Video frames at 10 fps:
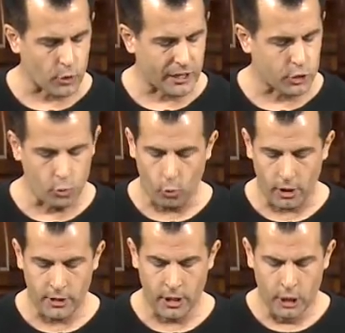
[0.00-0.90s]
So I could do
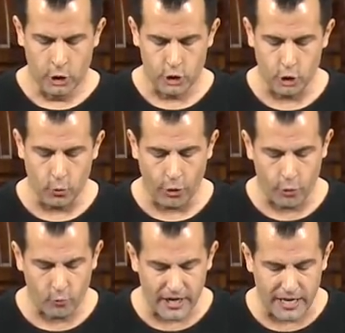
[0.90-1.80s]
1, 2,
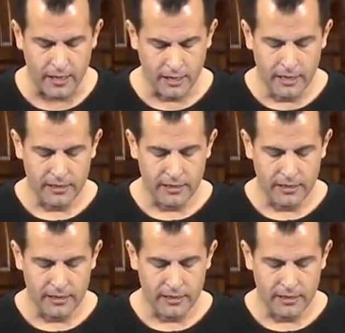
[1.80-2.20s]
3.